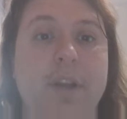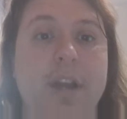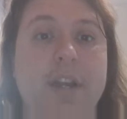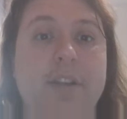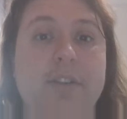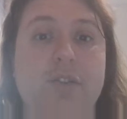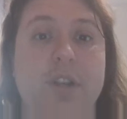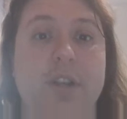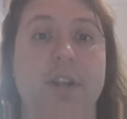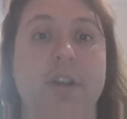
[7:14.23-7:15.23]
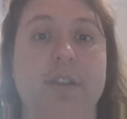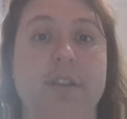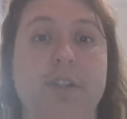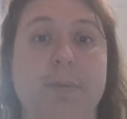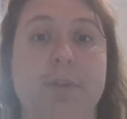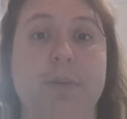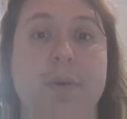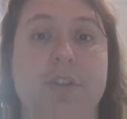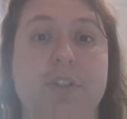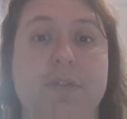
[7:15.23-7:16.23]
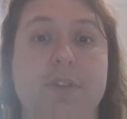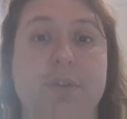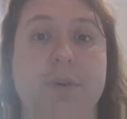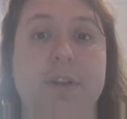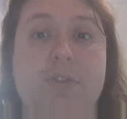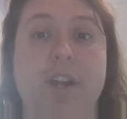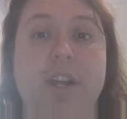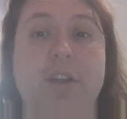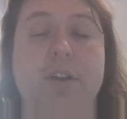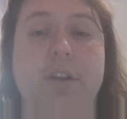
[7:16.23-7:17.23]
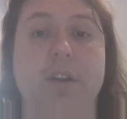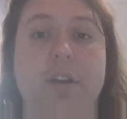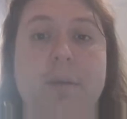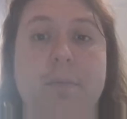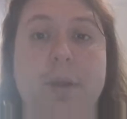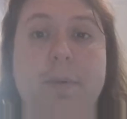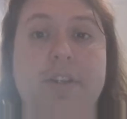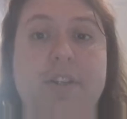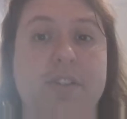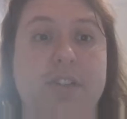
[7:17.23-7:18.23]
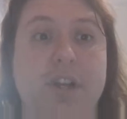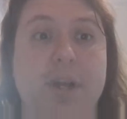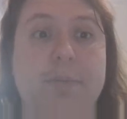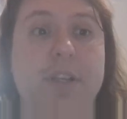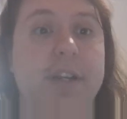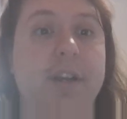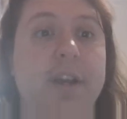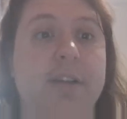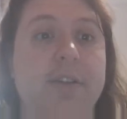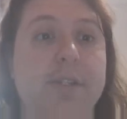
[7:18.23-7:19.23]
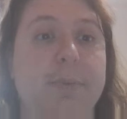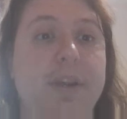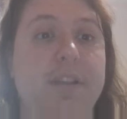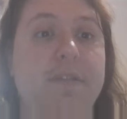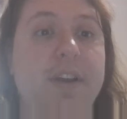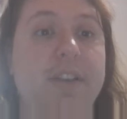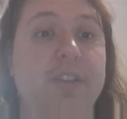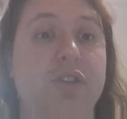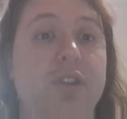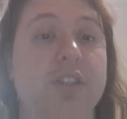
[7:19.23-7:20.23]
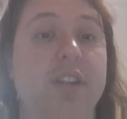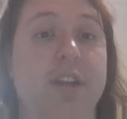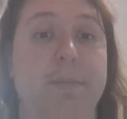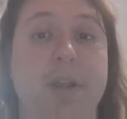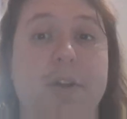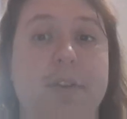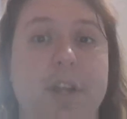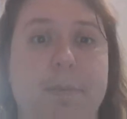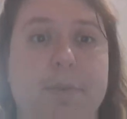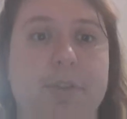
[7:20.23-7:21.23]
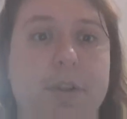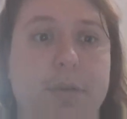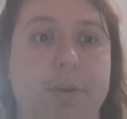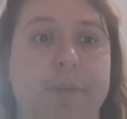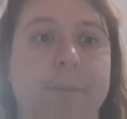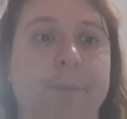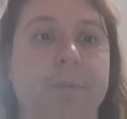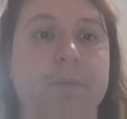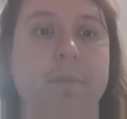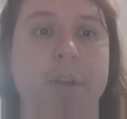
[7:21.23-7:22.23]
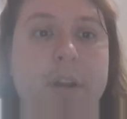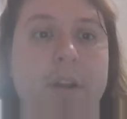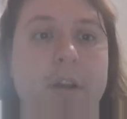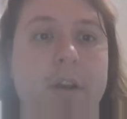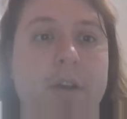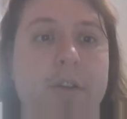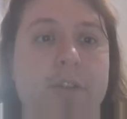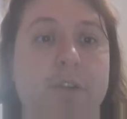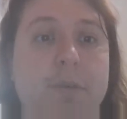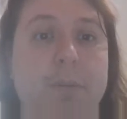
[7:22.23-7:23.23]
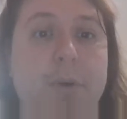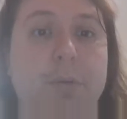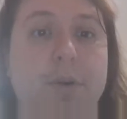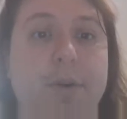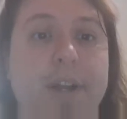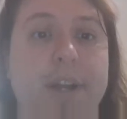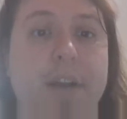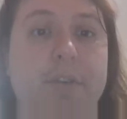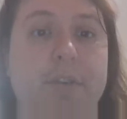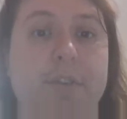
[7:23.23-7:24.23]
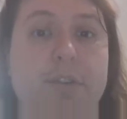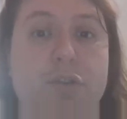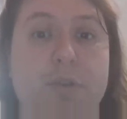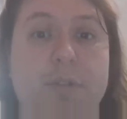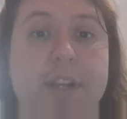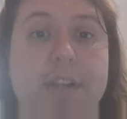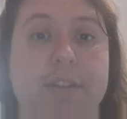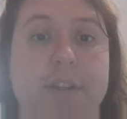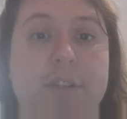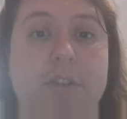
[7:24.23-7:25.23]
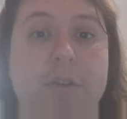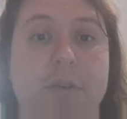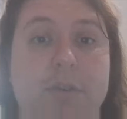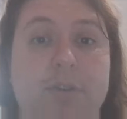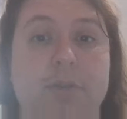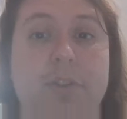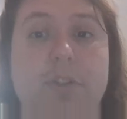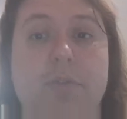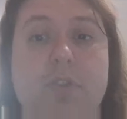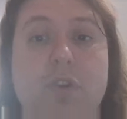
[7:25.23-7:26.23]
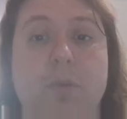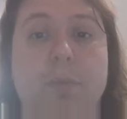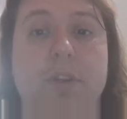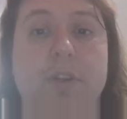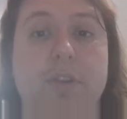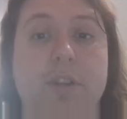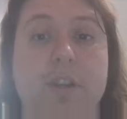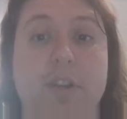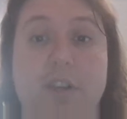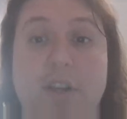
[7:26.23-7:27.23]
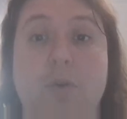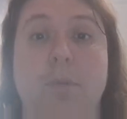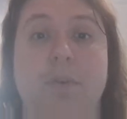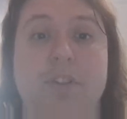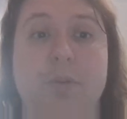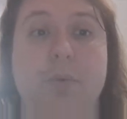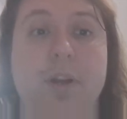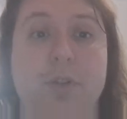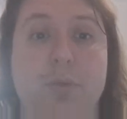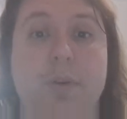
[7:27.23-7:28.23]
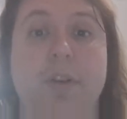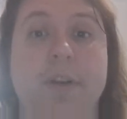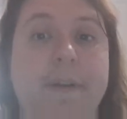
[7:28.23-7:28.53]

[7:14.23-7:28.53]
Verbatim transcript: In addition, this episode marks the first credit Jackie Cook, played by Tessa Thompson, despite the fact that she does not appear in the episode. Several important recurring characters the show's second season are also introduced to normal in, Normalist Watchword.